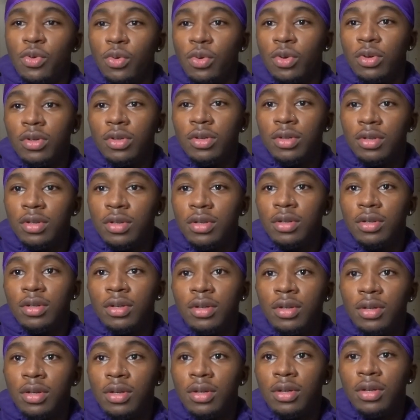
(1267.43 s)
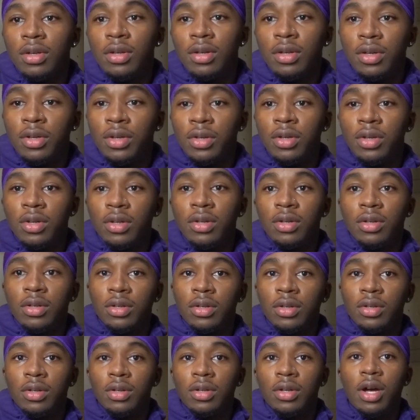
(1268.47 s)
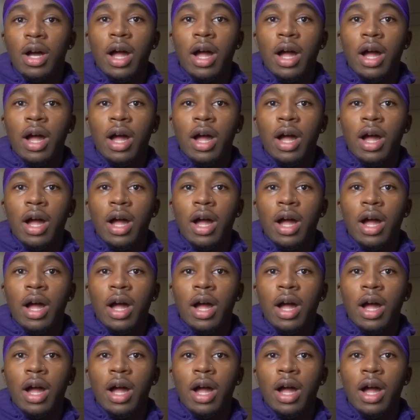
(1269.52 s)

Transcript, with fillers: All right, all right. First off, first off, first off.